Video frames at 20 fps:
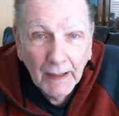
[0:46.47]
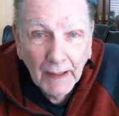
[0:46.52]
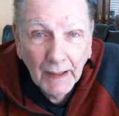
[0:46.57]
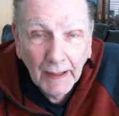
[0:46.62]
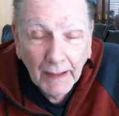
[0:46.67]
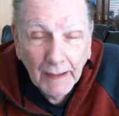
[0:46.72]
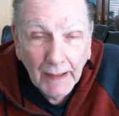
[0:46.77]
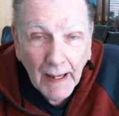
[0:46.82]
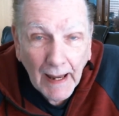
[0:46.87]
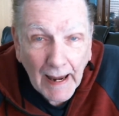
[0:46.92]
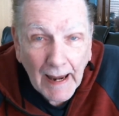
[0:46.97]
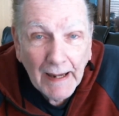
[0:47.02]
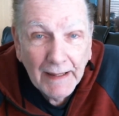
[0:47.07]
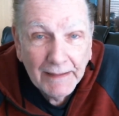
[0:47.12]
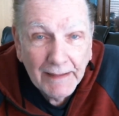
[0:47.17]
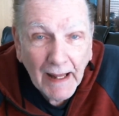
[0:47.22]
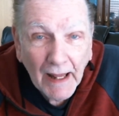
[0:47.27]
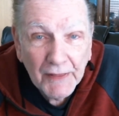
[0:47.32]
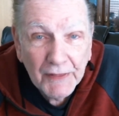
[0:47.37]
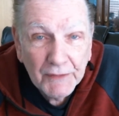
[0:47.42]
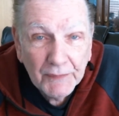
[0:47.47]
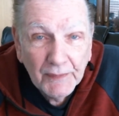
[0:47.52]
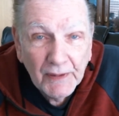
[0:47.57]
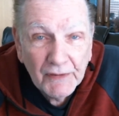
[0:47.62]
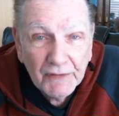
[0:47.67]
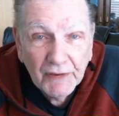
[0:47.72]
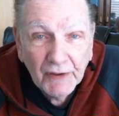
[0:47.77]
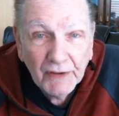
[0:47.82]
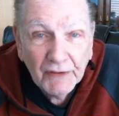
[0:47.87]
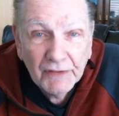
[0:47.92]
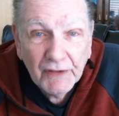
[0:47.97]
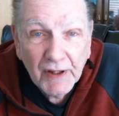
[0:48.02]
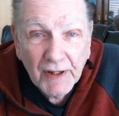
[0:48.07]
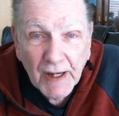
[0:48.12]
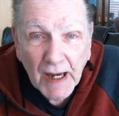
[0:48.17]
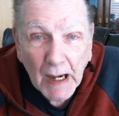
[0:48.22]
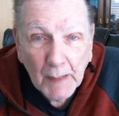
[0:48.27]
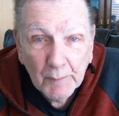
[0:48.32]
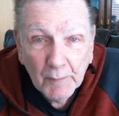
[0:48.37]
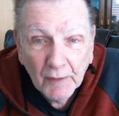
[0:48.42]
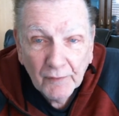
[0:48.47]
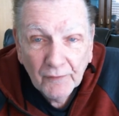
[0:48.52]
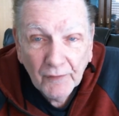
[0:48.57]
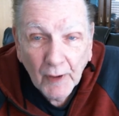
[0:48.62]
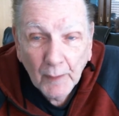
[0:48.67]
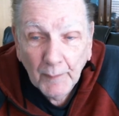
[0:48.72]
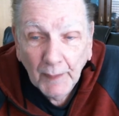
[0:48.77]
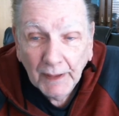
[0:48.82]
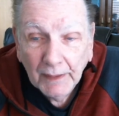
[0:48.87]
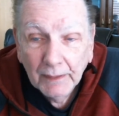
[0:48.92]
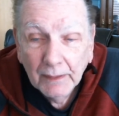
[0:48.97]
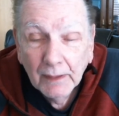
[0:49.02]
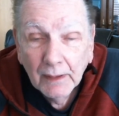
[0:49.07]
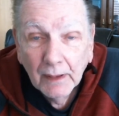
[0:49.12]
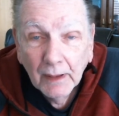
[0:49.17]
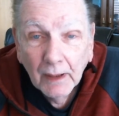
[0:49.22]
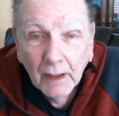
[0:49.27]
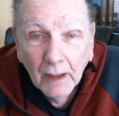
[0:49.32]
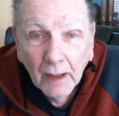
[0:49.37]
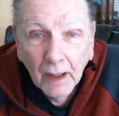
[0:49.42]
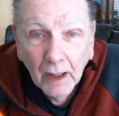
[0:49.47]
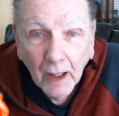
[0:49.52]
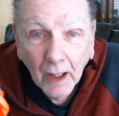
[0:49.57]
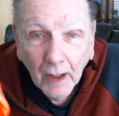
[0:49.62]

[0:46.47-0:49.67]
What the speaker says: and hang that 360 camera from it.